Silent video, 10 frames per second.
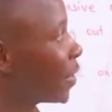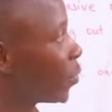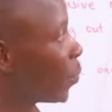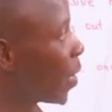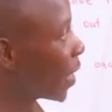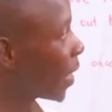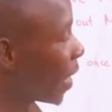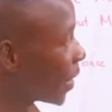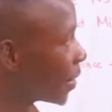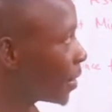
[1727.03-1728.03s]
to make
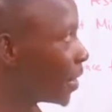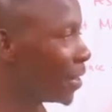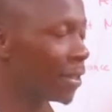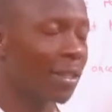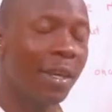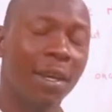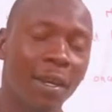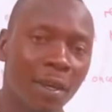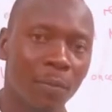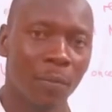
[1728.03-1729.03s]
exchange
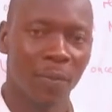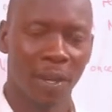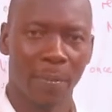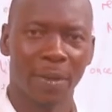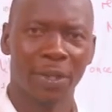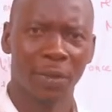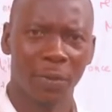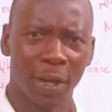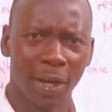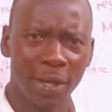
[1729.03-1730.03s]
in a
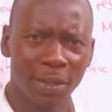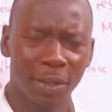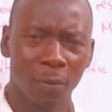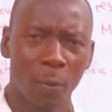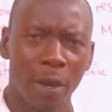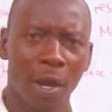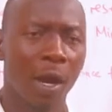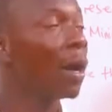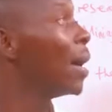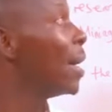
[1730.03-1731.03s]
particular country where
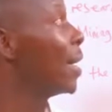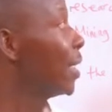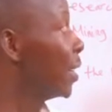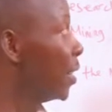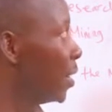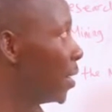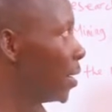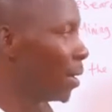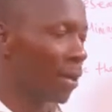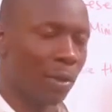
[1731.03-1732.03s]

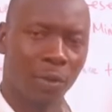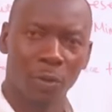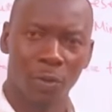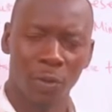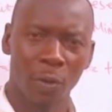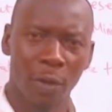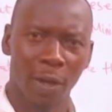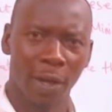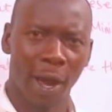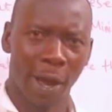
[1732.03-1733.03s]
those
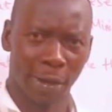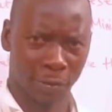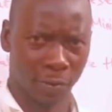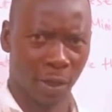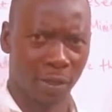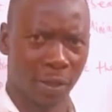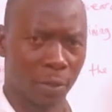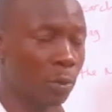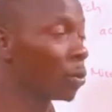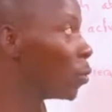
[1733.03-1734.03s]
oil are
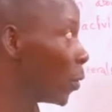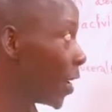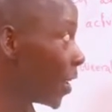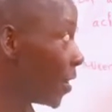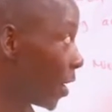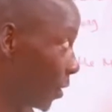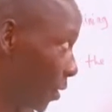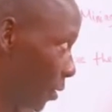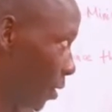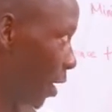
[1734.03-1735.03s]
extracted. So during
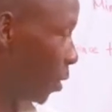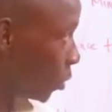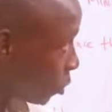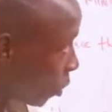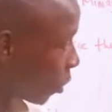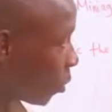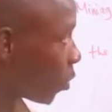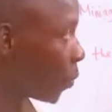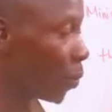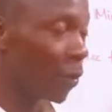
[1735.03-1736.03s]
that, the national
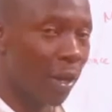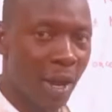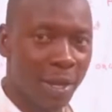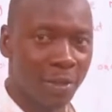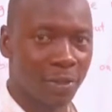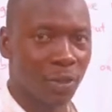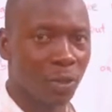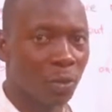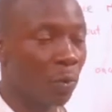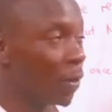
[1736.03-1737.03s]
economy will rise
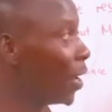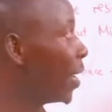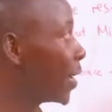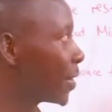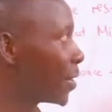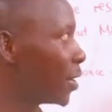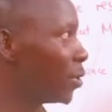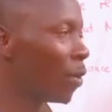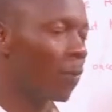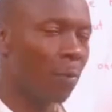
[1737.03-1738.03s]
due to the
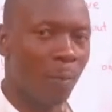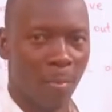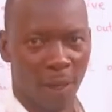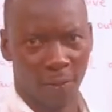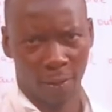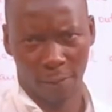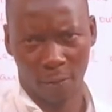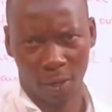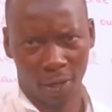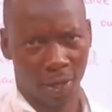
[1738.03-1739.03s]
exchange of the
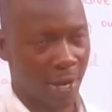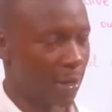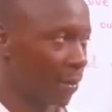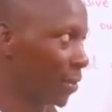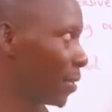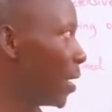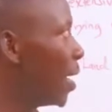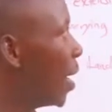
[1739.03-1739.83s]
foreign currency.